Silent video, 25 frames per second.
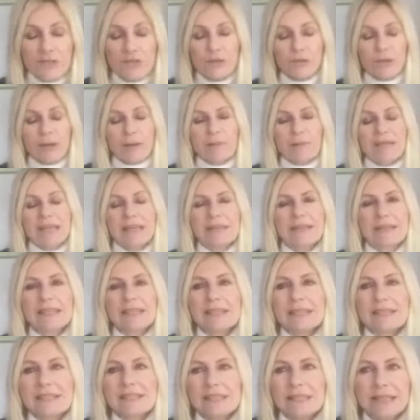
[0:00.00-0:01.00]
I mean, I think
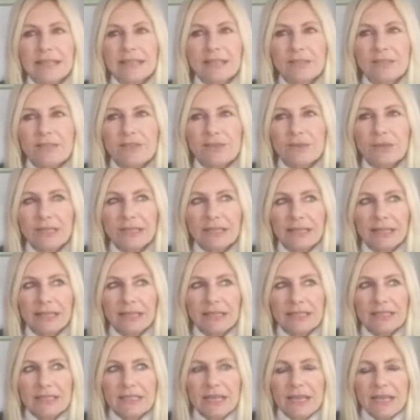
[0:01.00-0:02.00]
it's an industry that
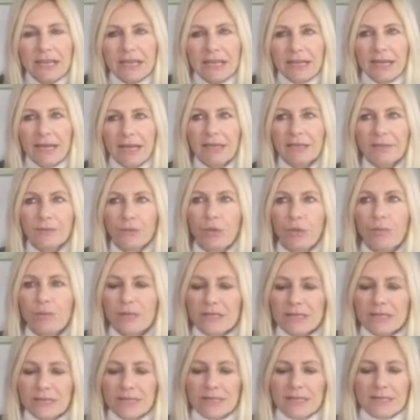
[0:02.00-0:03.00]
kind of
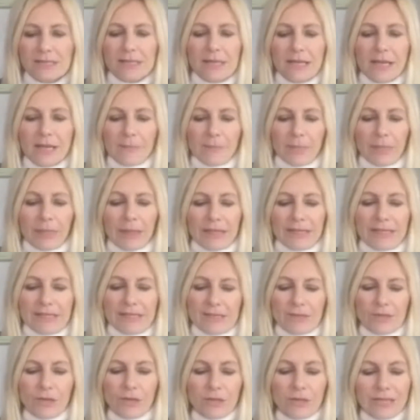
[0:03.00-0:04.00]
almost is is
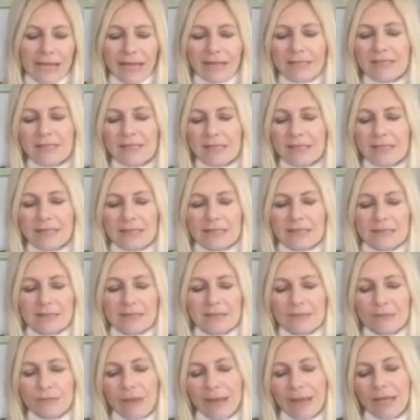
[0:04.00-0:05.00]
not under
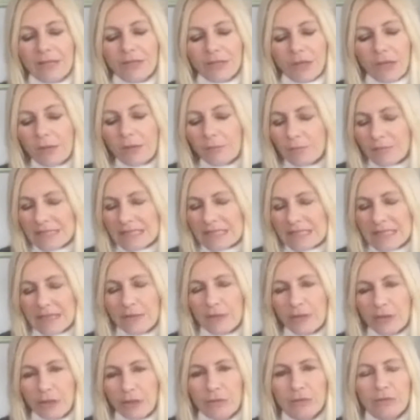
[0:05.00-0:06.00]
the radar, but
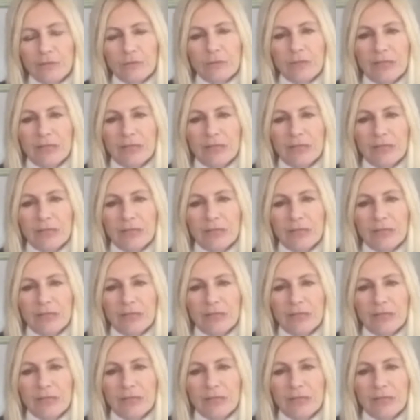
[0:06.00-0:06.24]
you know,